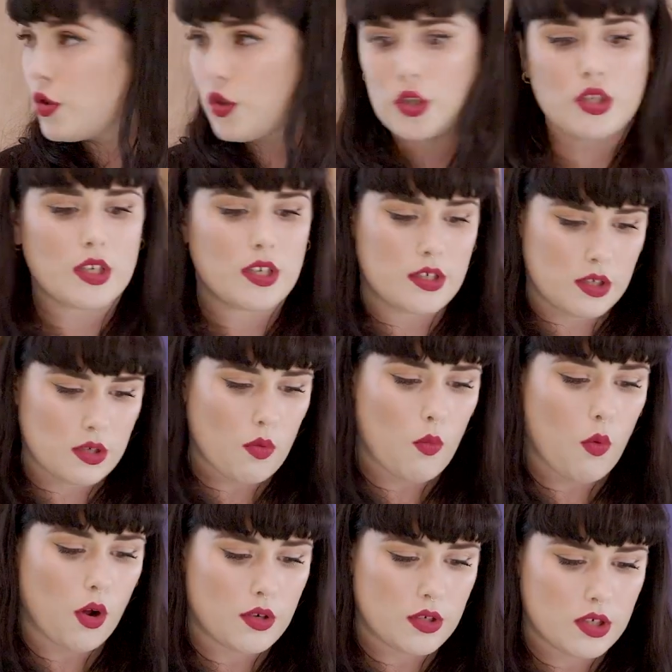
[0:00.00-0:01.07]
doesn't
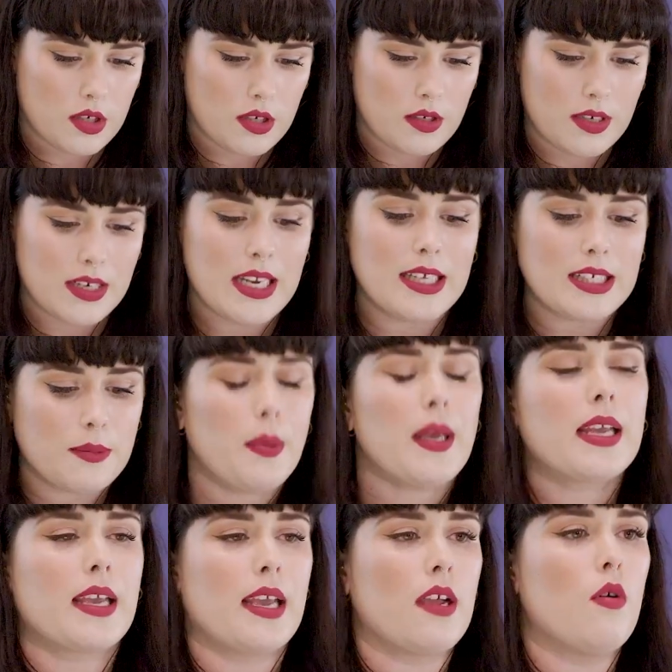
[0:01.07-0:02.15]
want
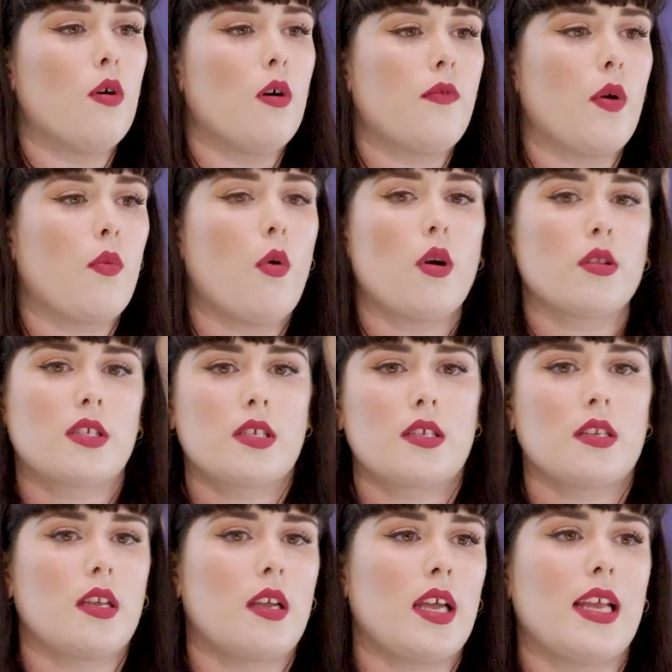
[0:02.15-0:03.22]
nitpicking over what's
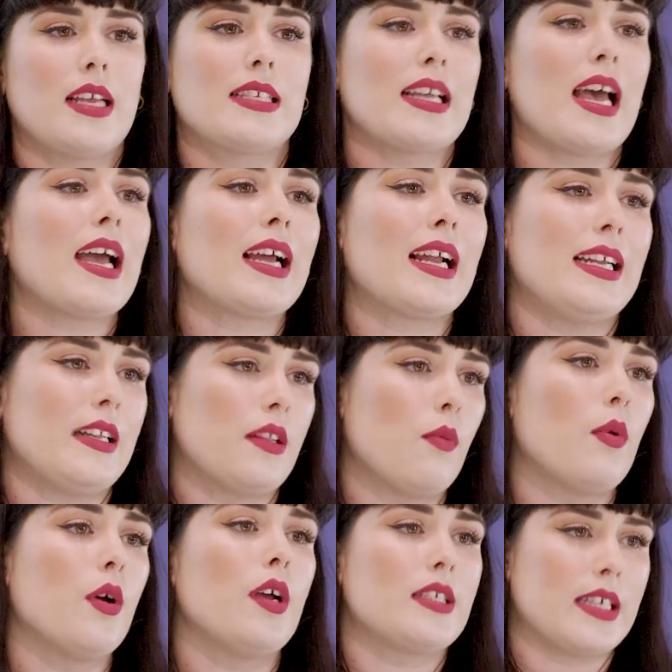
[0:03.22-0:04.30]
exactly the
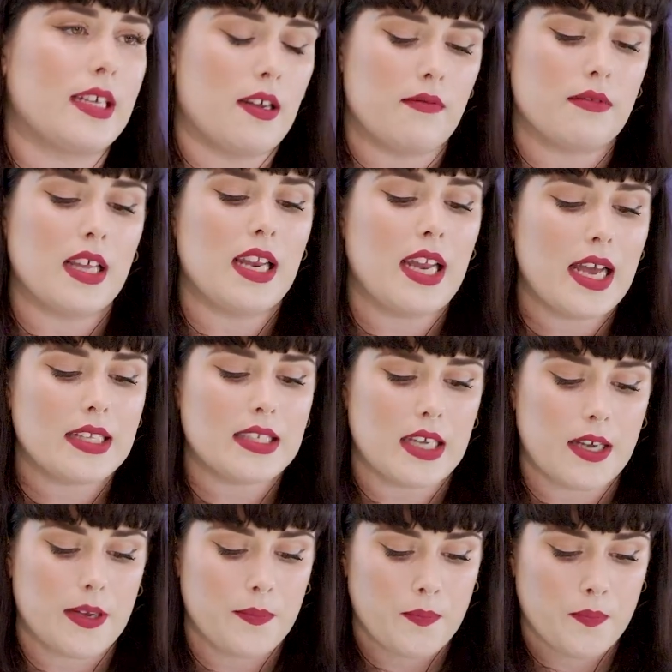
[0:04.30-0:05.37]
wording of the
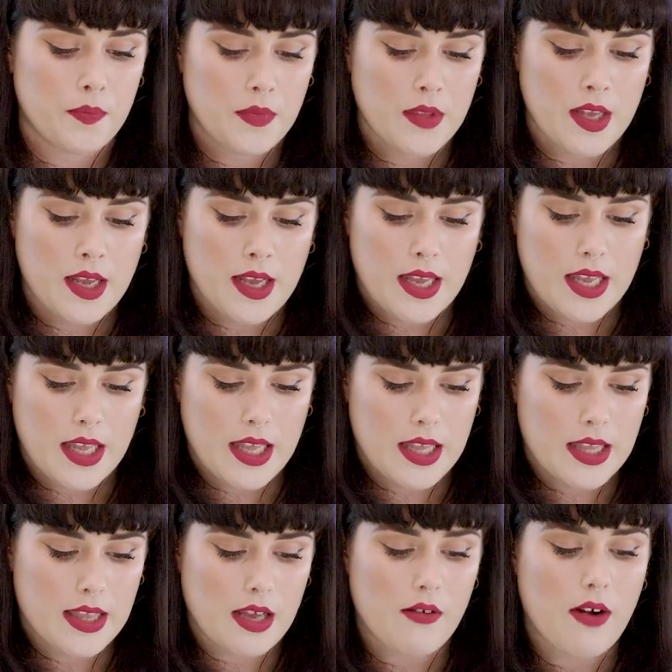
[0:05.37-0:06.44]
letter,
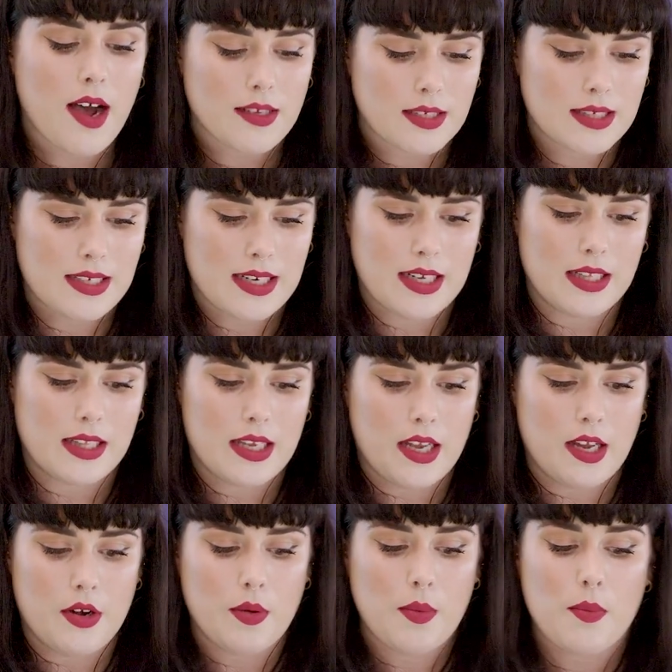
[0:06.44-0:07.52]
there are still
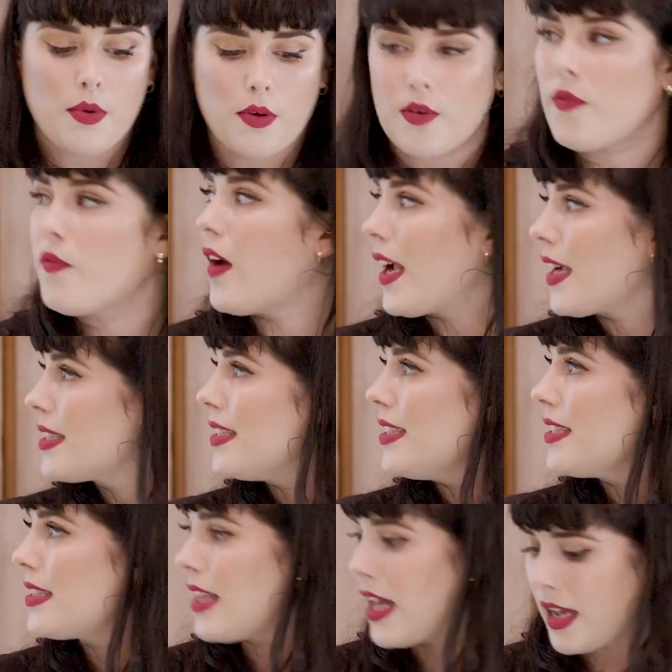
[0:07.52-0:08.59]
a number of
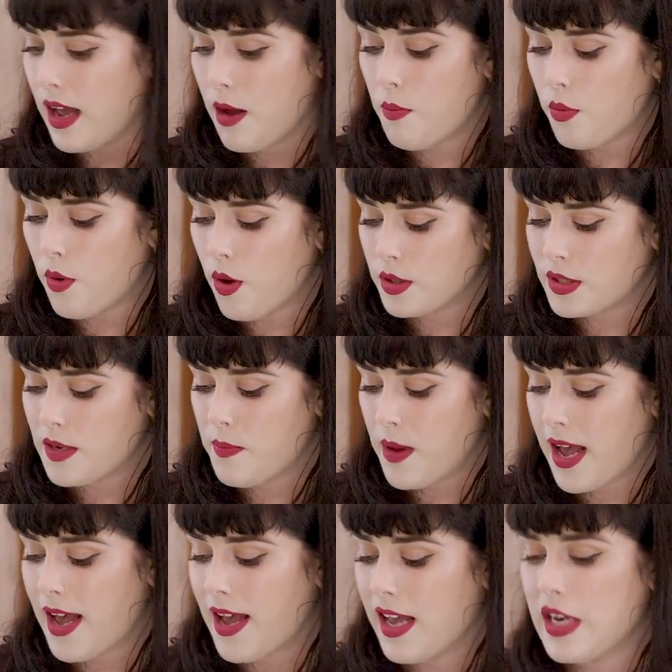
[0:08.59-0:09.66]
factors that are brought to
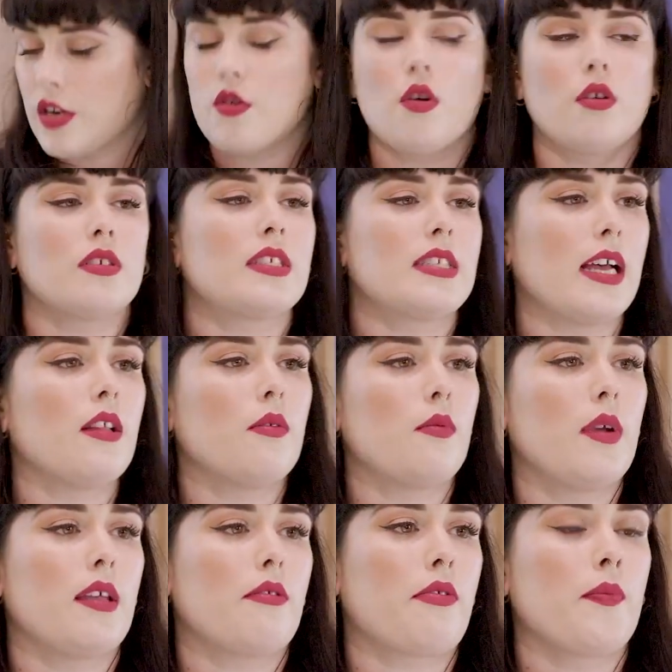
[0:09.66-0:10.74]
bear and not dealt
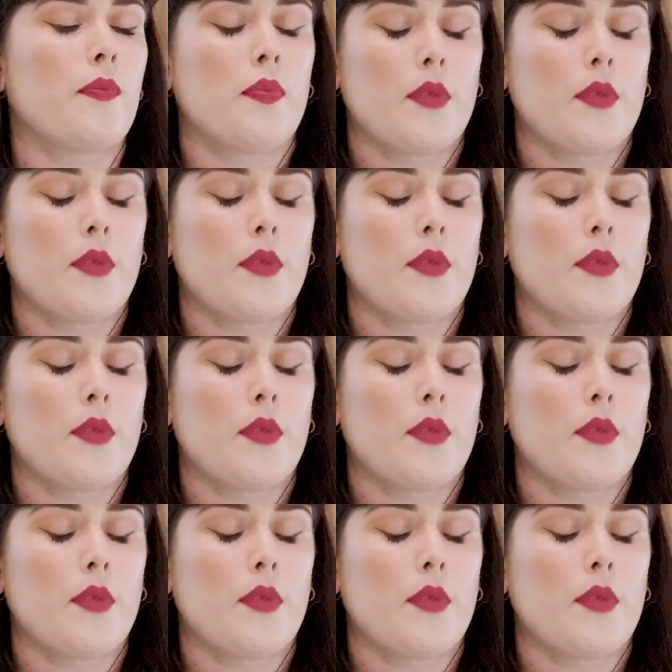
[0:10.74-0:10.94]
with